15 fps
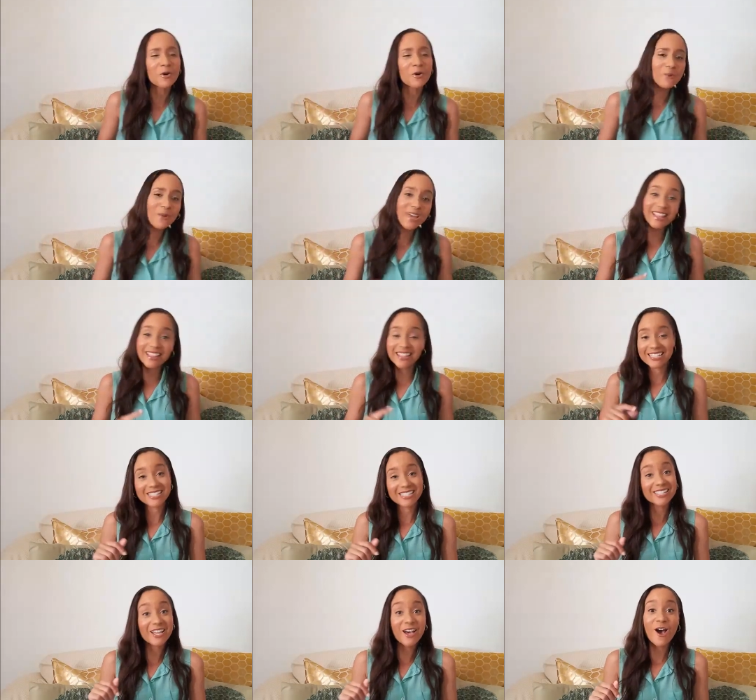when the
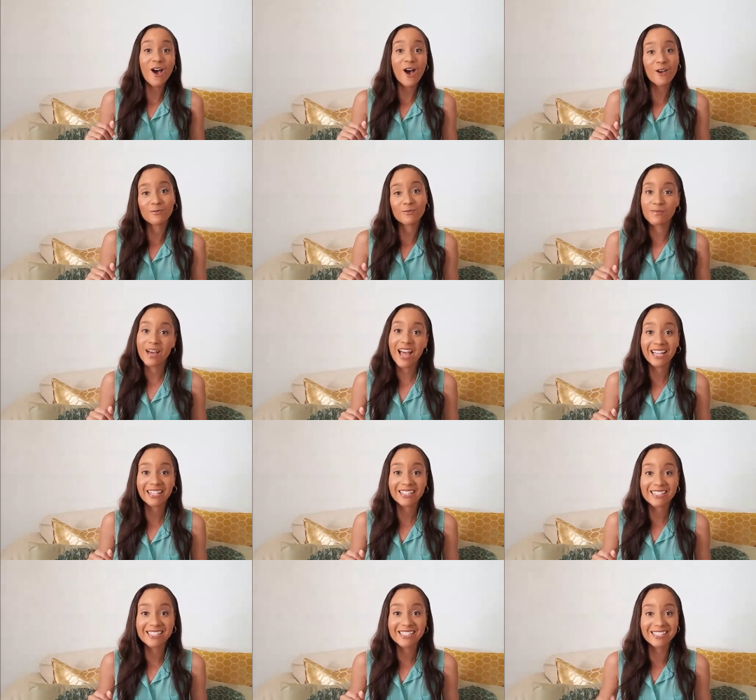dog
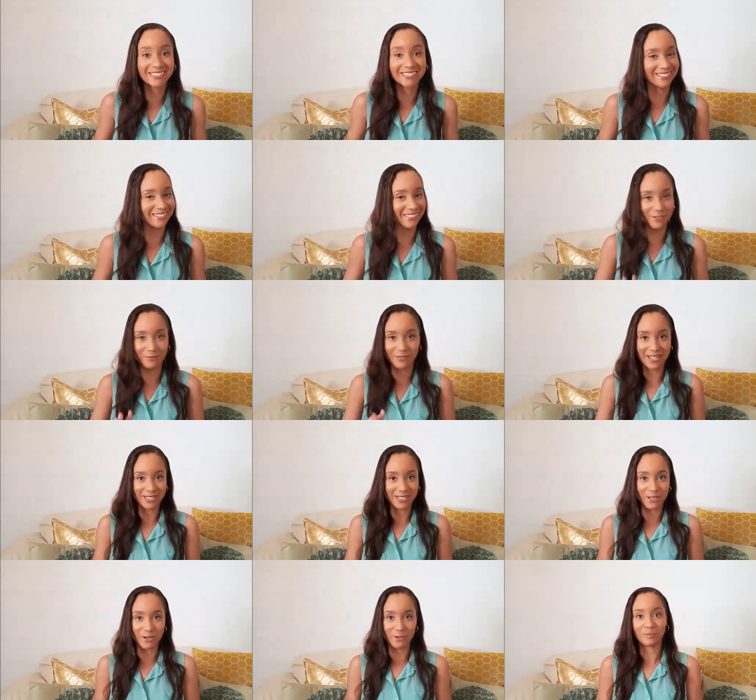bites. Love that
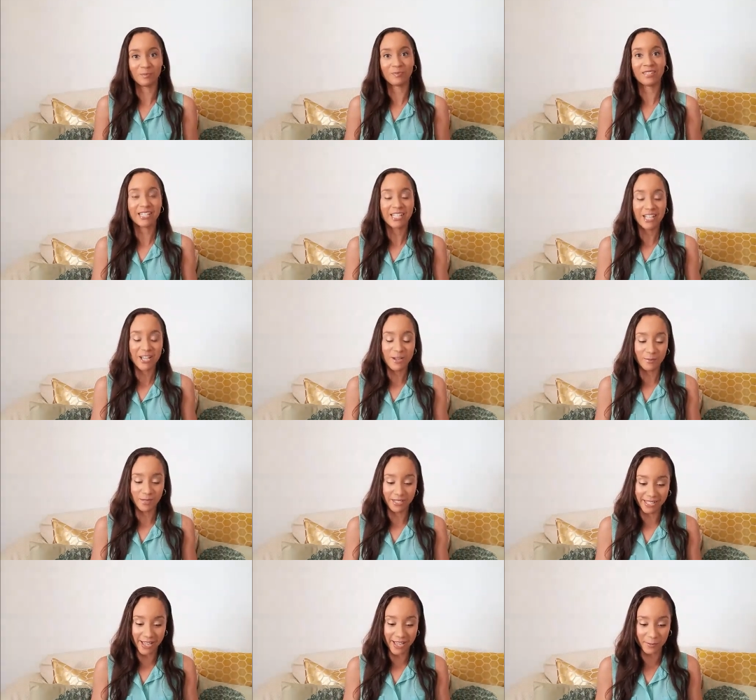song. But
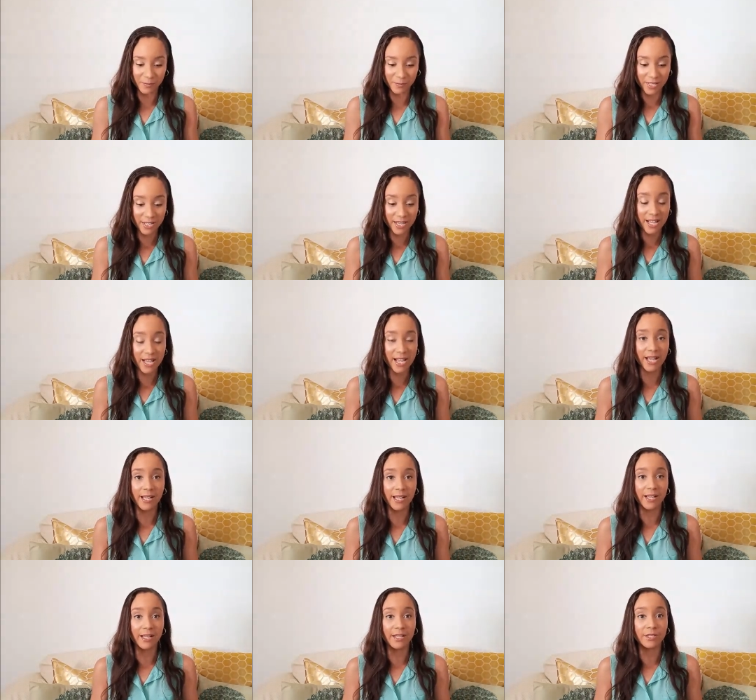yeah,
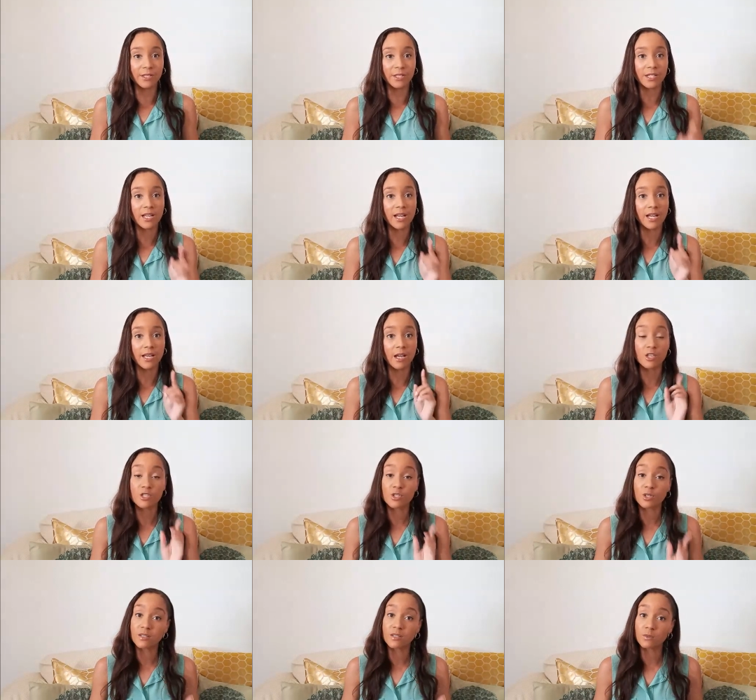and I
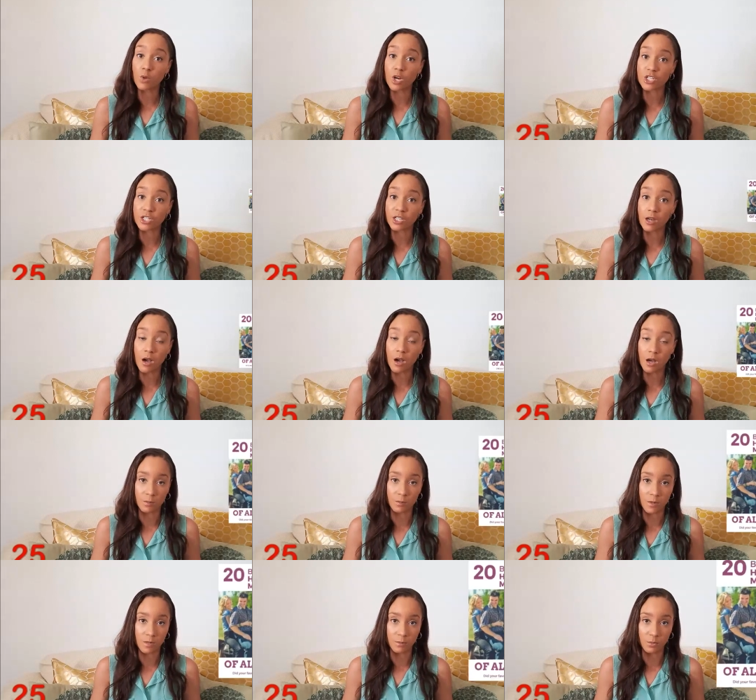also love watching
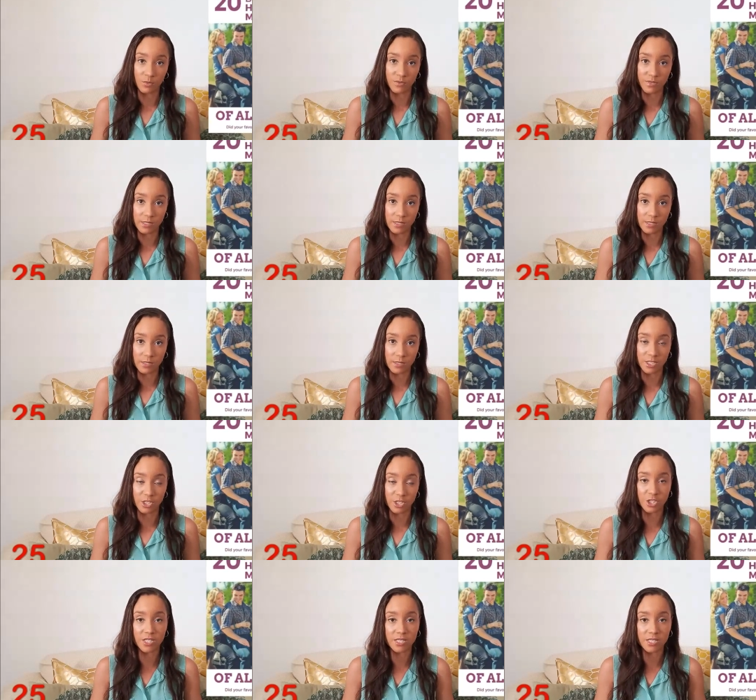Hallmark movies, as
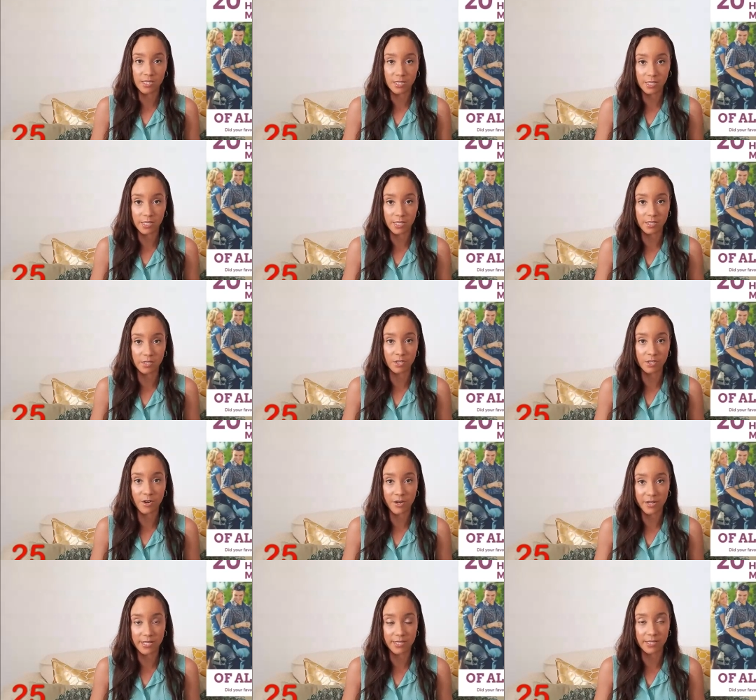cheesy and as
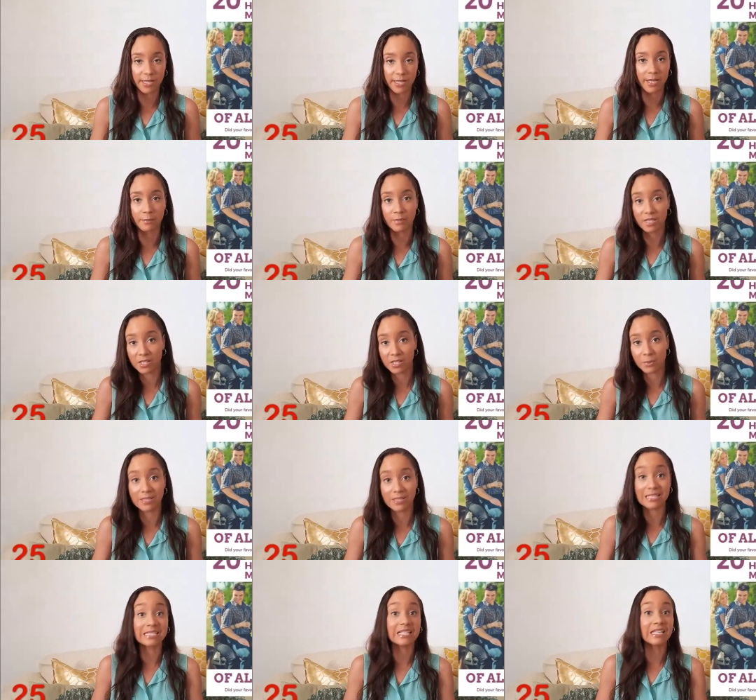corny as they can be, with the
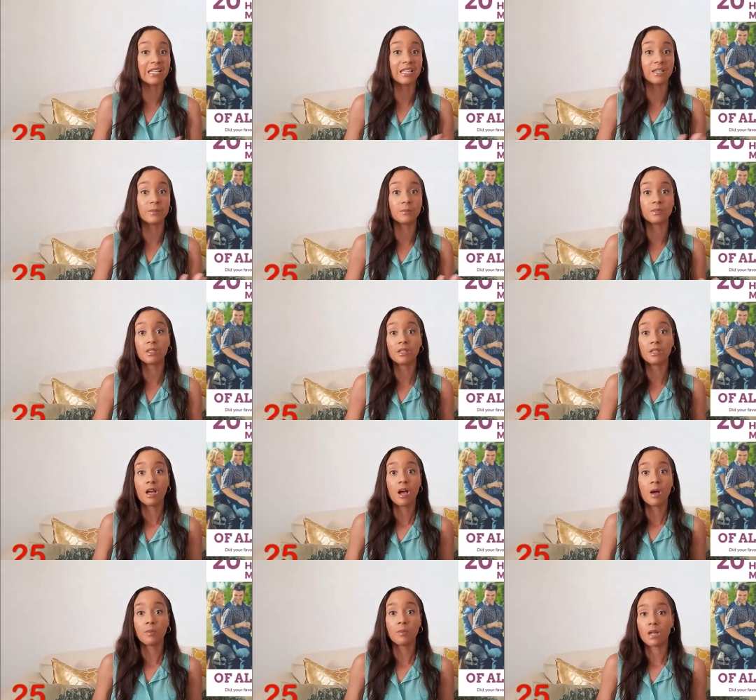same
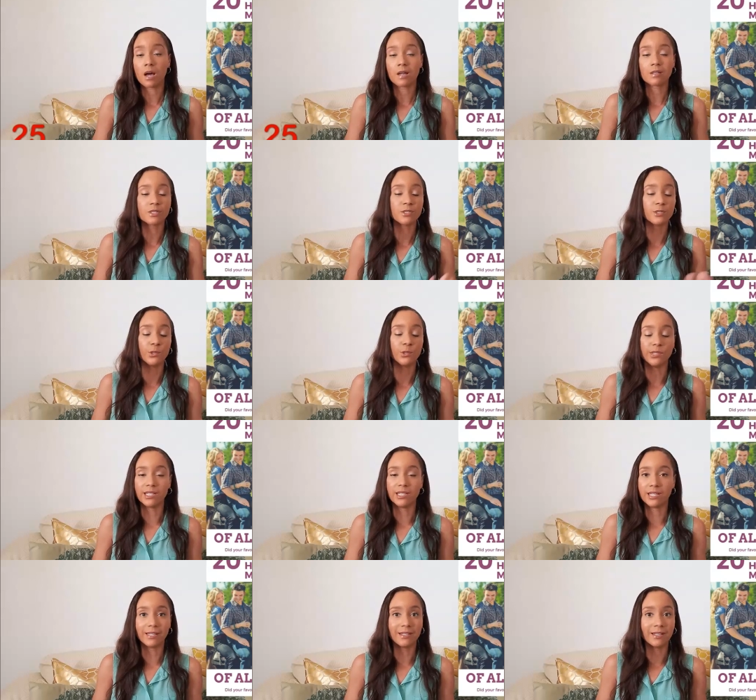plot
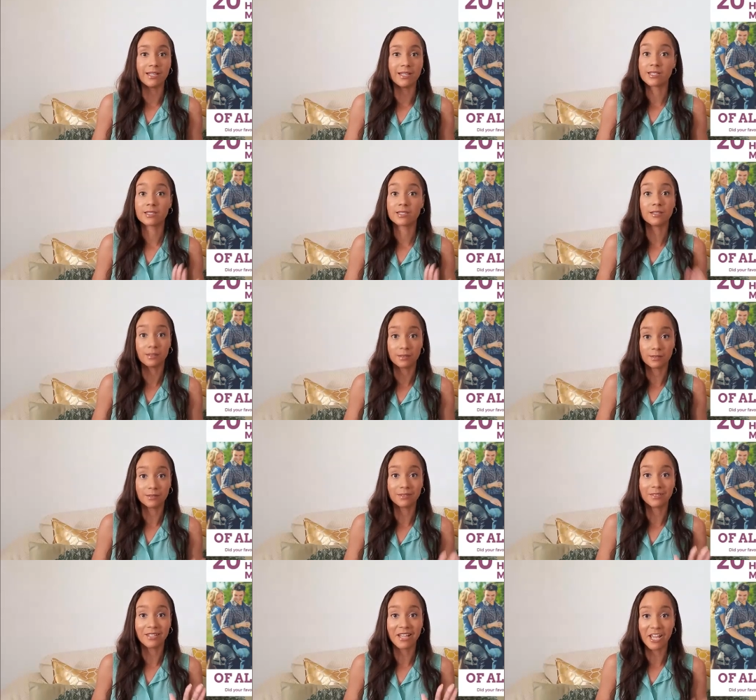storyline. I
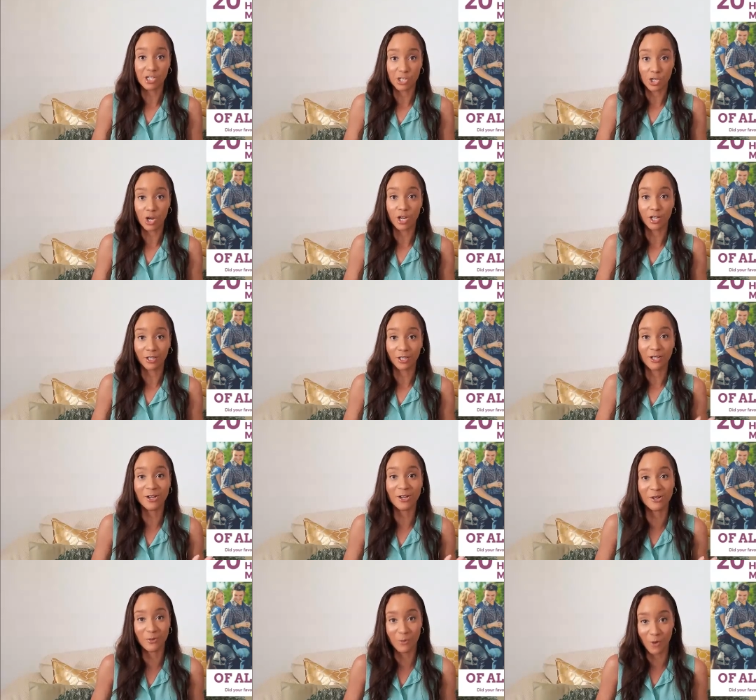still enjoy
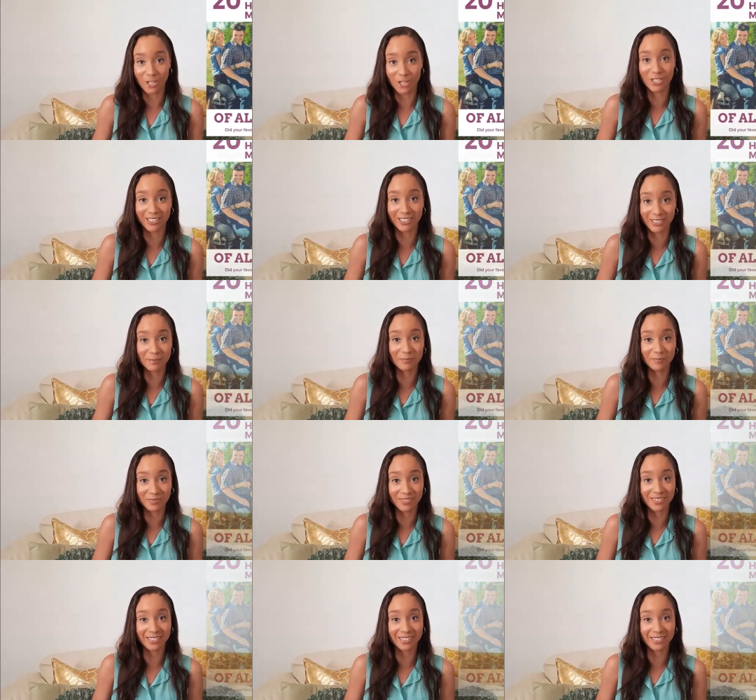watching them.